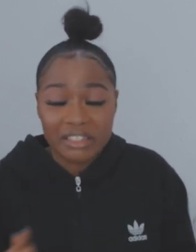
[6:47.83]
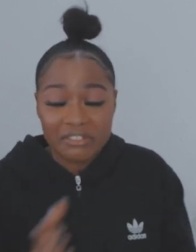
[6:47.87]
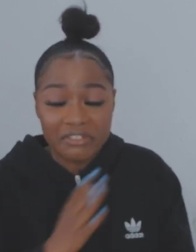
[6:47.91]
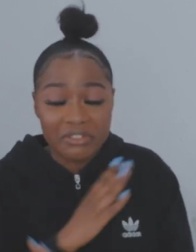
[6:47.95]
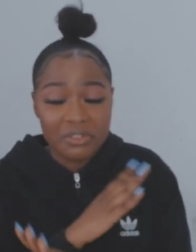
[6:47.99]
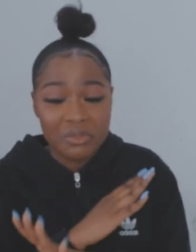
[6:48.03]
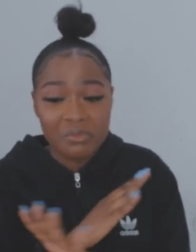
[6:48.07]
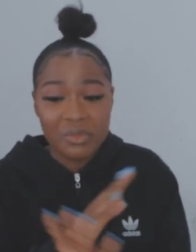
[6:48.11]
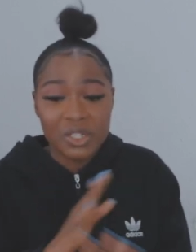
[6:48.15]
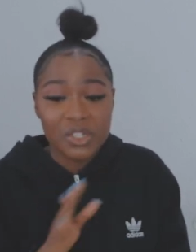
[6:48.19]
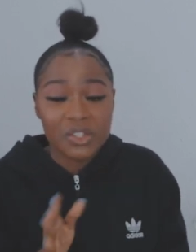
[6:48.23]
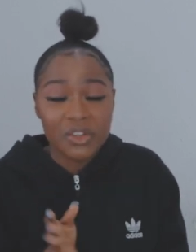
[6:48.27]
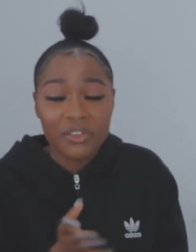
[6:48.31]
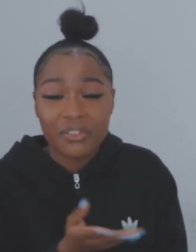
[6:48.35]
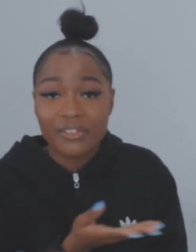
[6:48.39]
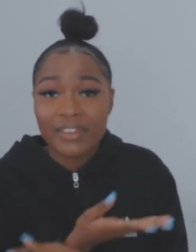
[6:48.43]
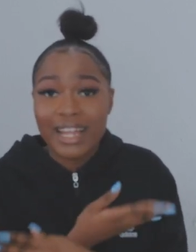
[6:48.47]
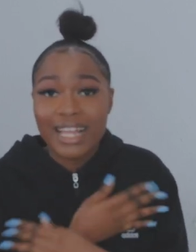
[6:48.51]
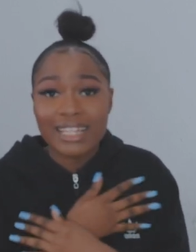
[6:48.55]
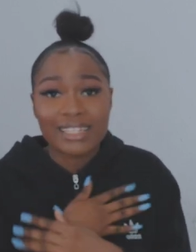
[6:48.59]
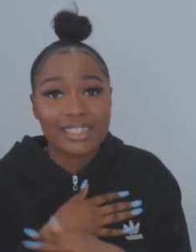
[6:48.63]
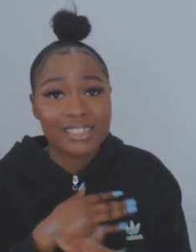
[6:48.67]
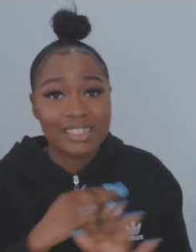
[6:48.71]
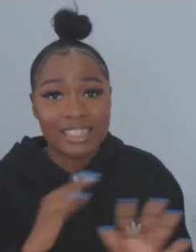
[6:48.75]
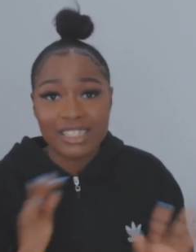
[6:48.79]
If you miss your
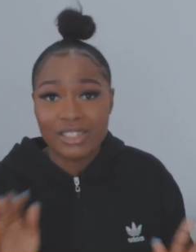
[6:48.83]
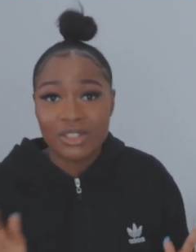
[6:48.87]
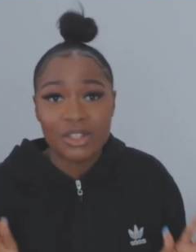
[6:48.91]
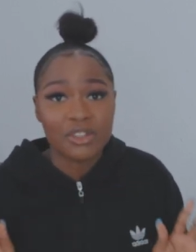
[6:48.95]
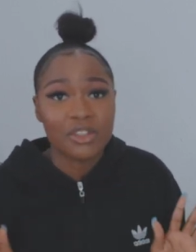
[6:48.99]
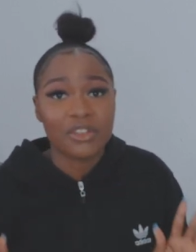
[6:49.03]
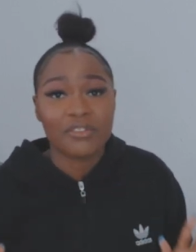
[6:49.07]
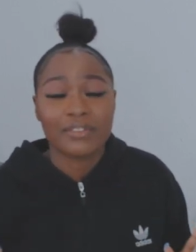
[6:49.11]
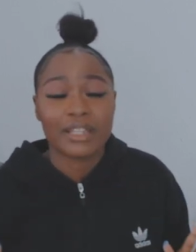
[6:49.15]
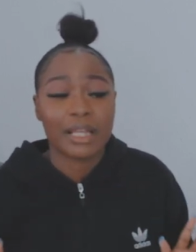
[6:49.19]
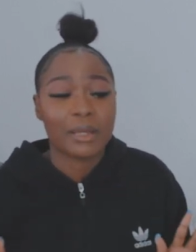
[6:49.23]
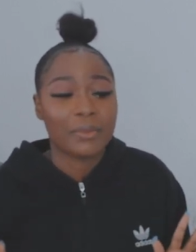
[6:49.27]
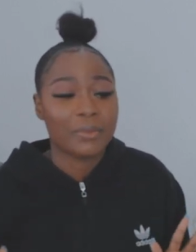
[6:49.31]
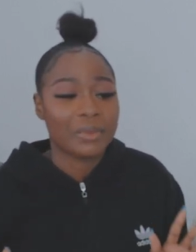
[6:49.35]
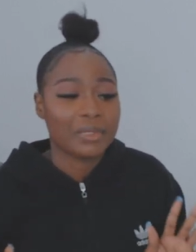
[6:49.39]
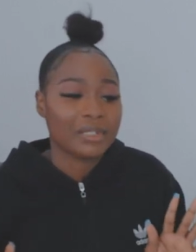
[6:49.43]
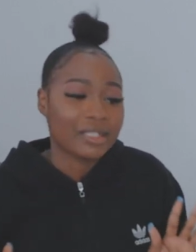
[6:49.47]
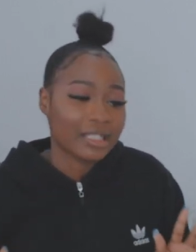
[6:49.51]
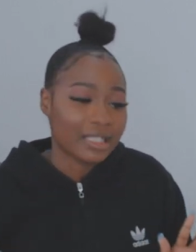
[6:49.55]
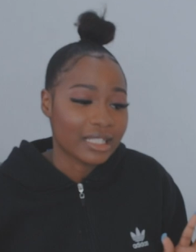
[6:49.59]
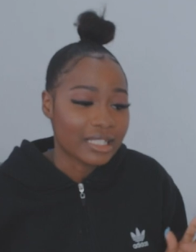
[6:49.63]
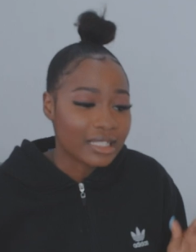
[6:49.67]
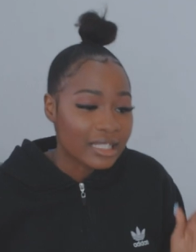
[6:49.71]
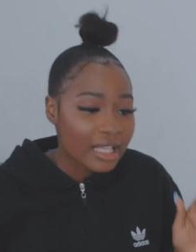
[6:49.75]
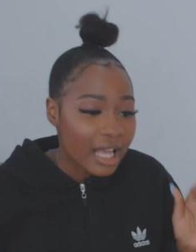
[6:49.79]
flight, it's none of their
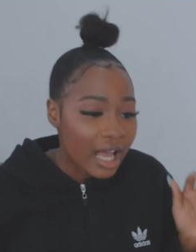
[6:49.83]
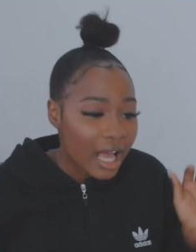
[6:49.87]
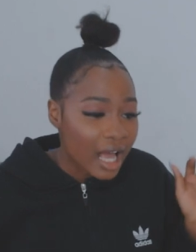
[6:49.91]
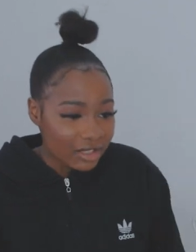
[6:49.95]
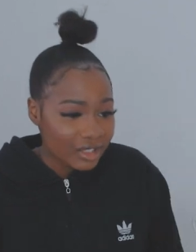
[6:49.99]
business.